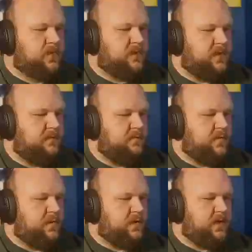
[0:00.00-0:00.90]
Getting
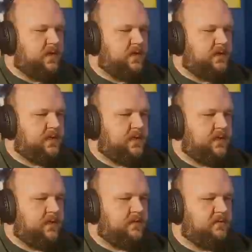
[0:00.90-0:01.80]
pretty tight
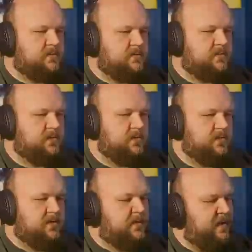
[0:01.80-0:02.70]
here.
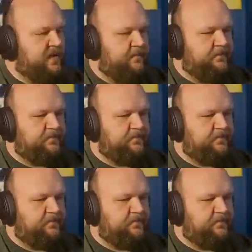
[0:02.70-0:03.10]
Yeah.